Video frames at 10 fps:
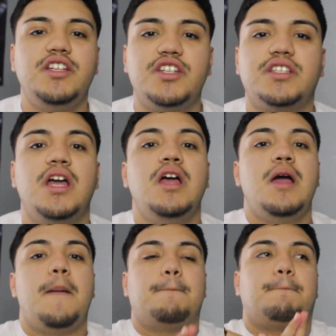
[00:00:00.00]
just
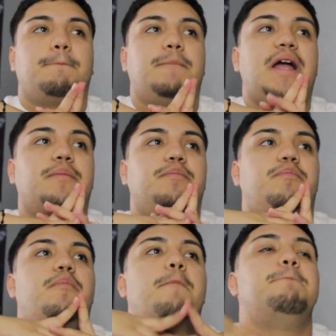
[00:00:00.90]
like
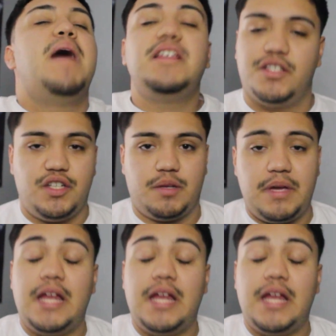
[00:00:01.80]
messaging me.